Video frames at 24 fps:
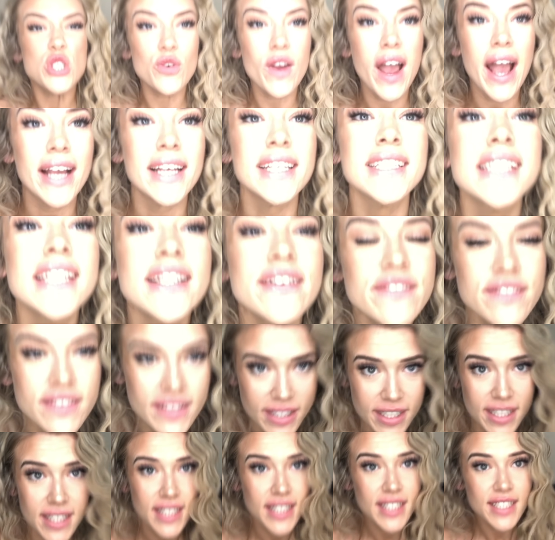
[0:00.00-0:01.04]
attractive.
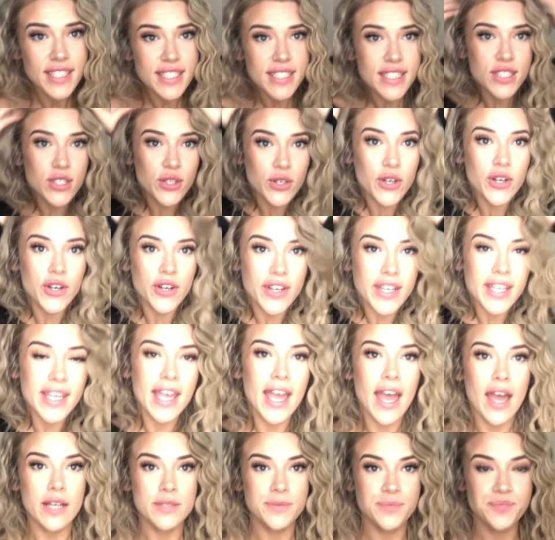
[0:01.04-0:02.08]
So
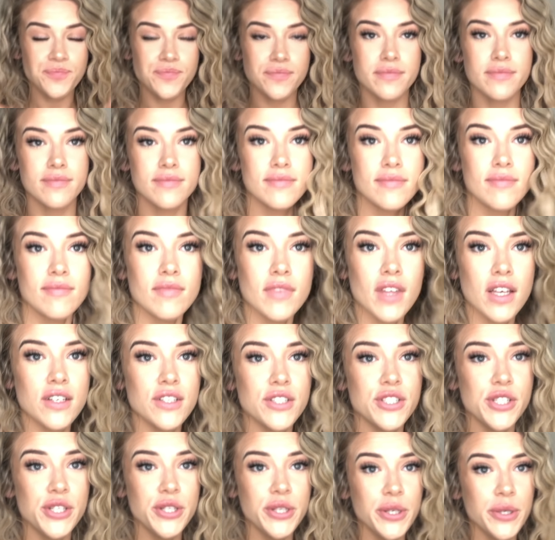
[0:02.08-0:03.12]
yeah,
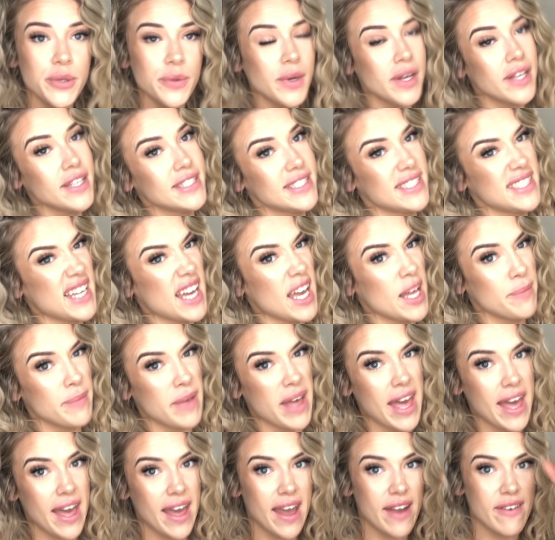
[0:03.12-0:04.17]
to style
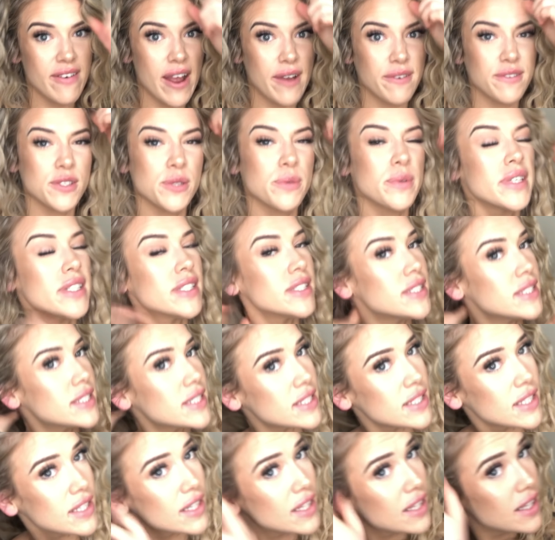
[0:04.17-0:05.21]
my hair
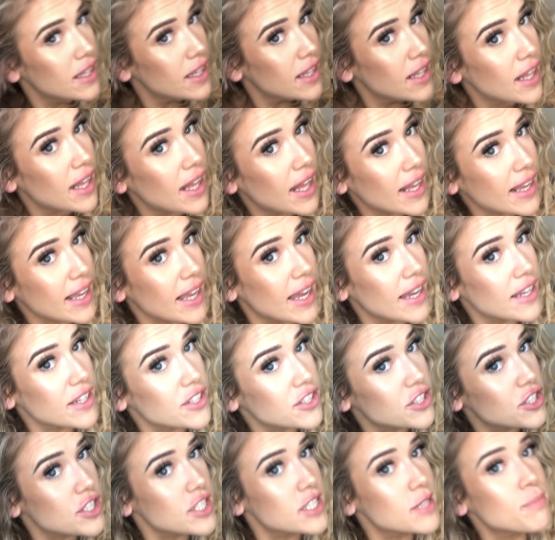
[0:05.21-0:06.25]
afterwards, I kind
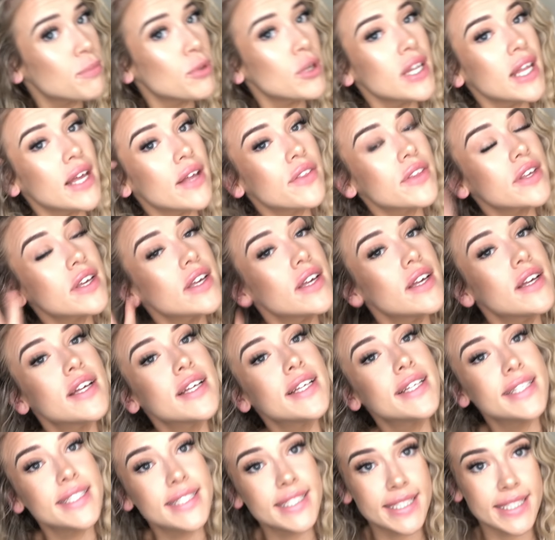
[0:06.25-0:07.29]
of just pull out the
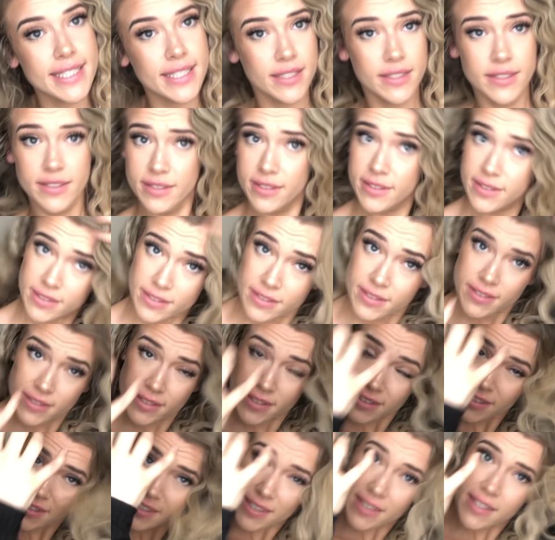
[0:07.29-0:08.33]
curls,
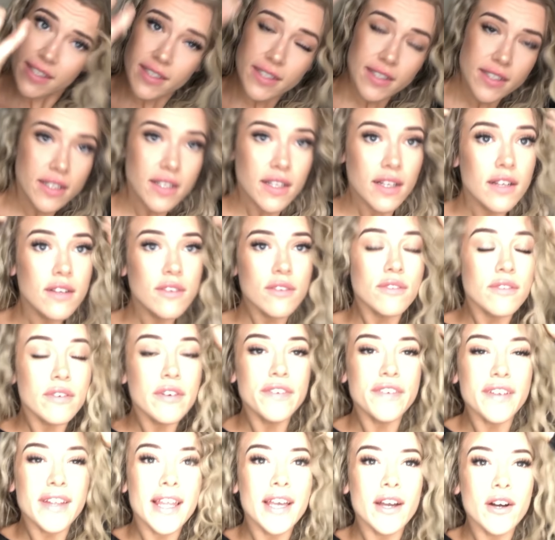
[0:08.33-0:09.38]

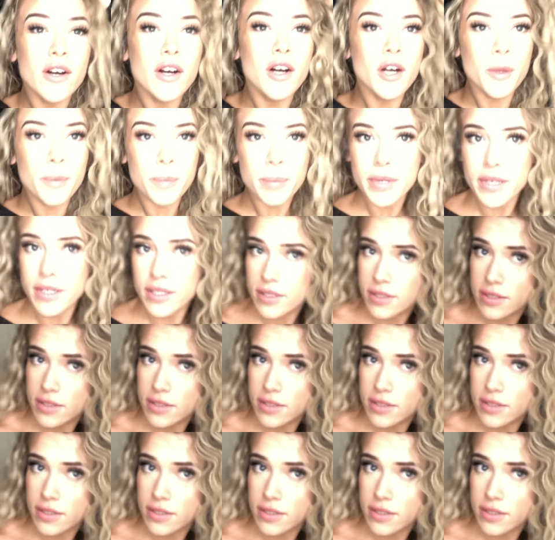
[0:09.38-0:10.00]
ruffle it up,